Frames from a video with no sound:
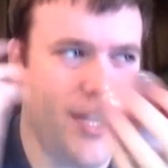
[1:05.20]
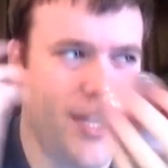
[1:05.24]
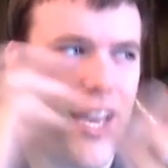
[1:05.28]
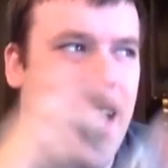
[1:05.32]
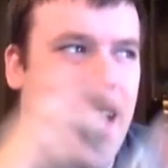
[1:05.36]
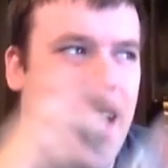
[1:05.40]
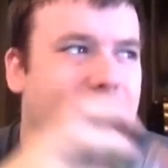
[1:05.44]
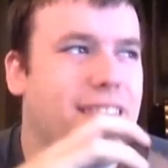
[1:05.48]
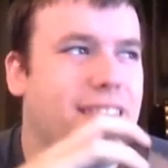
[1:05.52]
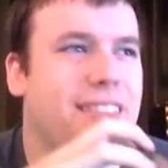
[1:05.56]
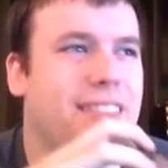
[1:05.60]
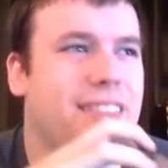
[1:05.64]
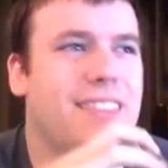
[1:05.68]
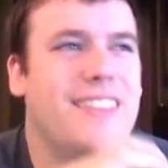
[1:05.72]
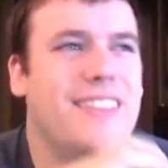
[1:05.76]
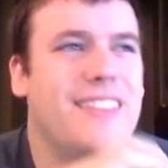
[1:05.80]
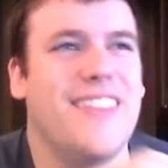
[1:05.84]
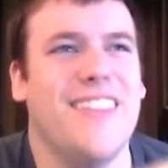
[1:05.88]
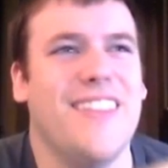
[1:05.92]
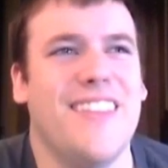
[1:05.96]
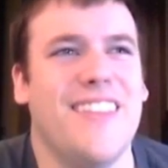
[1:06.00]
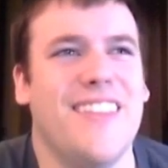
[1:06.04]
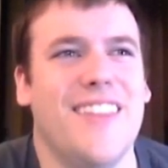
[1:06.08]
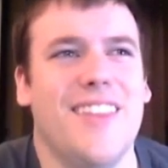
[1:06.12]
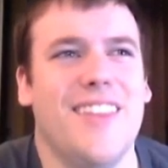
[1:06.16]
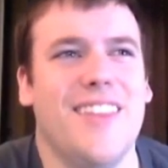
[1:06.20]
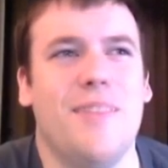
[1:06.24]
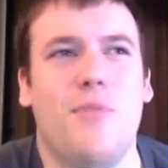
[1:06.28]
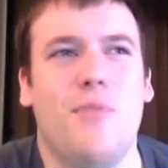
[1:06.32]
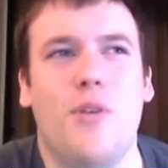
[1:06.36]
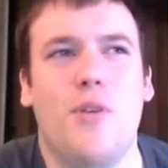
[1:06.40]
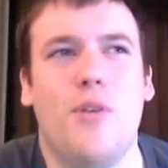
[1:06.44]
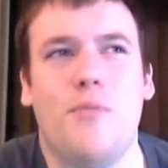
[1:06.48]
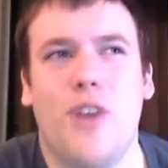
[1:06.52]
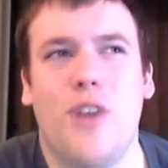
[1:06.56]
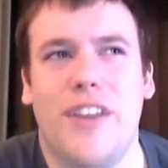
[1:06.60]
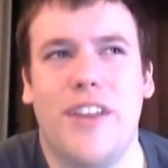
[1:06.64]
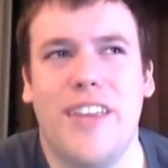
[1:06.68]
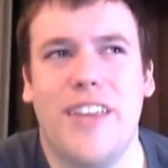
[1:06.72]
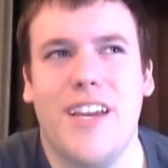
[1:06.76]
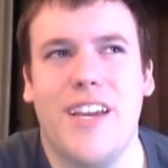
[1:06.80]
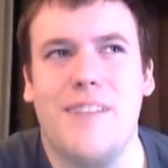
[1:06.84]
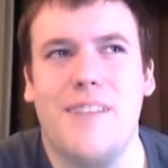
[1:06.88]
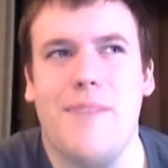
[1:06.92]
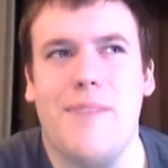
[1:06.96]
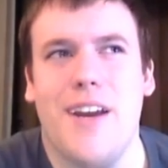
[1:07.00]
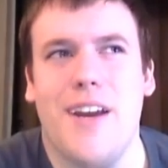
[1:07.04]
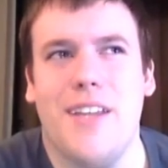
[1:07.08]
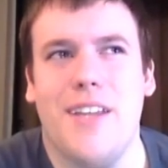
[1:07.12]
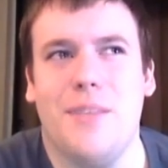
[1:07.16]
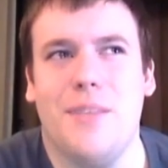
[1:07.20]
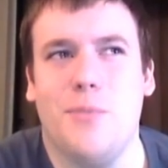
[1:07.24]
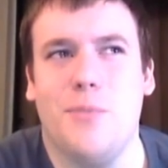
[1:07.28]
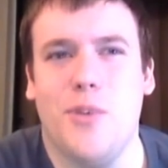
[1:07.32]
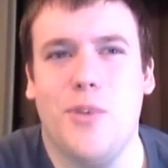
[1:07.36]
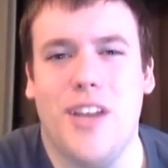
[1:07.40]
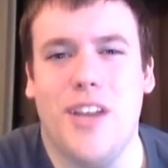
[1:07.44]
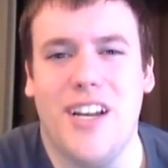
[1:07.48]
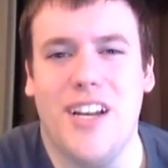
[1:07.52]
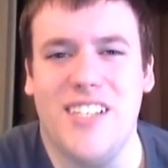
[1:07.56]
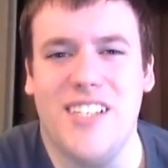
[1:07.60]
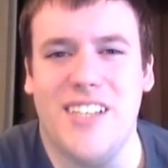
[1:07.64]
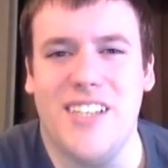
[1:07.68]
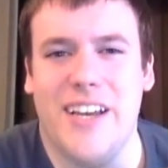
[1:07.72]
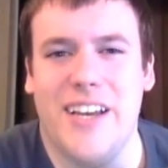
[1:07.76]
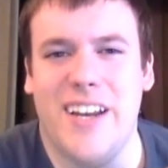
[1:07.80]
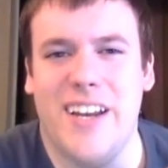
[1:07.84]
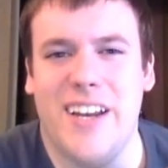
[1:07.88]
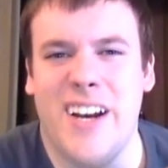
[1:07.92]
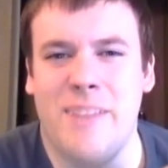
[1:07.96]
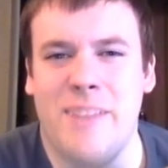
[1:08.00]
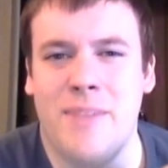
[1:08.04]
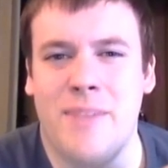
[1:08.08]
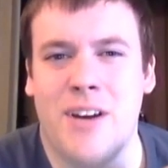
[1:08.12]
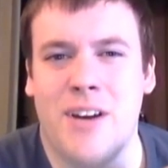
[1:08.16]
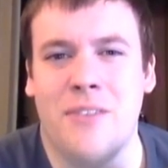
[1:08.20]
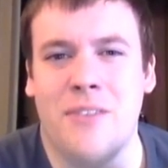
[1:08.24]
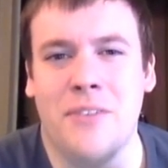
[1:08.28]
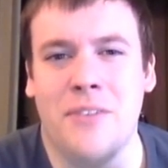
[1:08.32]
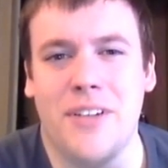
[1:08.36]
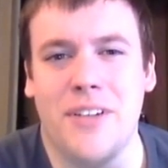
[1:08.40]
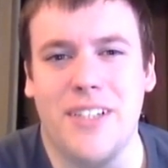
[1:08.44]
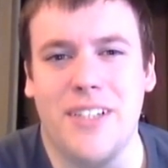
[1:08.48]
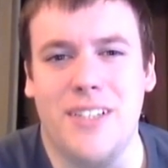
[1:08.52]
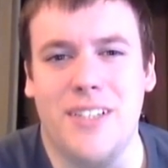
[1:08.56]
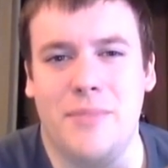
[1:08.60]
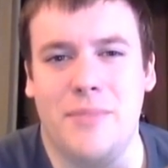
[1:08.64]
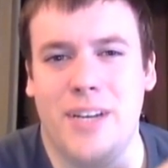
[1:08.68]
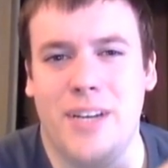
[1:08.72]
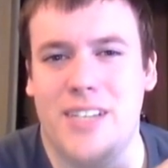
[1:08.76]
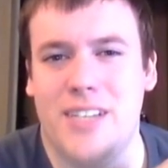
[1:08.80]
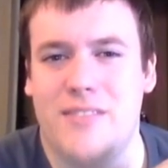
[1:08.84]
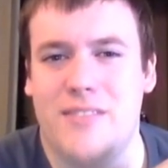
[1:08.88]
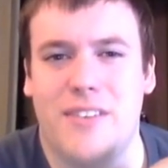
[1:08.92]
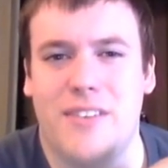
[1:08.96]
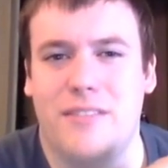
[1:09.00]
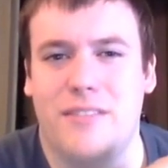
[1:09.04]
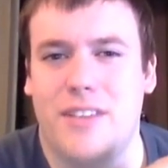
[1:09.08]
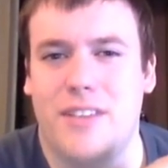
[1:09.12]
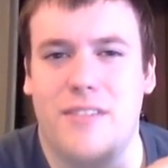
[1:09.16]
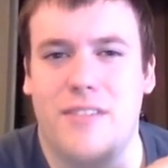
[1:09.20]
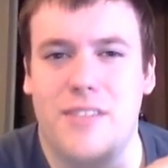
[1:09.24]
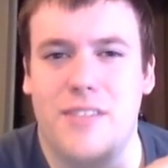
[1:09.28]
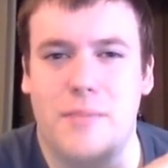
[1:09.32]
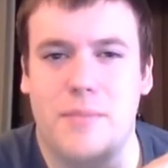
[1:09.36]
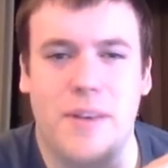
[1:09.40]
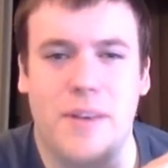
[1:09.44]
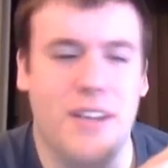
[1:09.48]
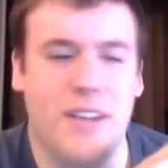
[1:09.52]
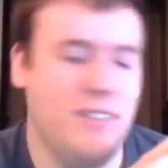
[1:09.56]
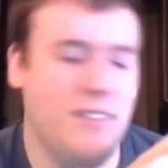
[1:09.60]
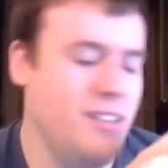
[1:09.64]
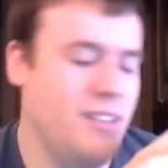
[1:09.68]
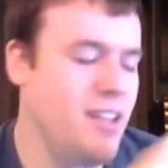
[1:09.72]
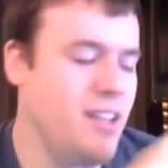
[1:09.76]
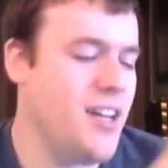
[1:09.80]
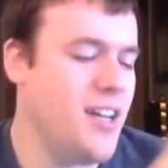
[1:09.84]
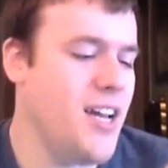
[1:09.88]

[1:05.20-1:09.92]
And the more and more I think about it, the more that I decide I'm not really the biggest fan of Love Spell.